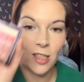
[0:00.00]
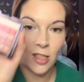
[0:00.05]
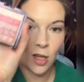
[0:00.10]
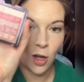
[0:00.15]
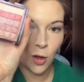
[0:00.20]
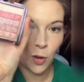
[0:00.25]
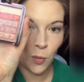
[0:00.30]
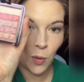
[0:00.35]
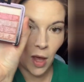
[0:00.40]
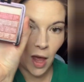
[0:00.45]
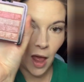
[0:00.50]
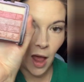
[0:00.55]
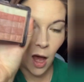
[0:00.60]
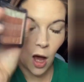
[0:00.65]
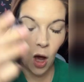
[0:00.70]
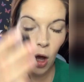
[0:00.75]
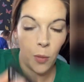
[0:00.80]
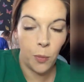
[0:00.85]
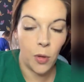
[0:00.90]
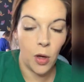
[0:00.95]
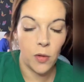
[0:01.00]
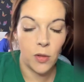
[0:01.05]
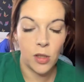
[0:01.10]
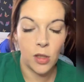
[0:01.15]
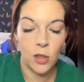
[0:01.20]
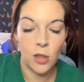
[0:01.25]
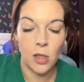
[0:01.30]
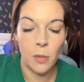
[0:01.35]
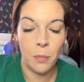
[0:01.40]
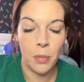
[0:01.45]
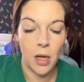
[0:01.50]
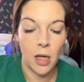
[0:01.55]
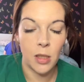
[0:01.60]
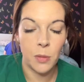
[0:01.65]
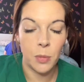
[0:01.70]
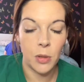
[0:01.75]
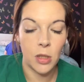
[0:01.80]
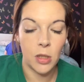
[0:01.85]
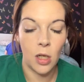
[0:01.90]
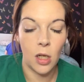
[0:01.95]
So I'm going to use the blush
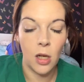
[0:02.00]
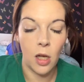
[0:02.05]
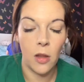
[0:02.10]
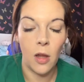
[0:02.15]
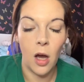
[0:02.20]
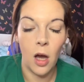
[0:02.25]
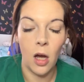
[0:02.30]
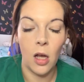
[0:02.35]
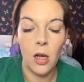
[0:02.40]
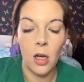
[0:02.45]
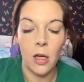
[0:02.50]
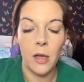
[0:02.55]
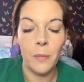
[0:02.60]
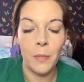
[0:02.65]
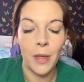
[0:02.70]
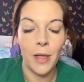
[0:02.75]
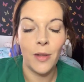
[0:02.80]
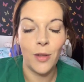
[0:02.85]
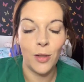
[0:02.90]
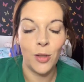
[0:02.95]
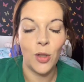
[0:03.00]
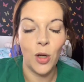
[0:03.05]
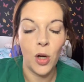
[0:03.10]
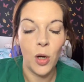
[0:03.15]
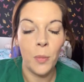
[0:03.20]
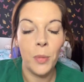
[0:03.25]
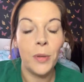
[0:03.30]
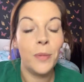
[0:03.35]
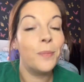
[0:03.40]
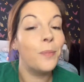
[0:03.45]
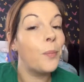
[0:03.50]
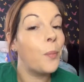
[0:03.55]
because I like the highlighting bit at the top.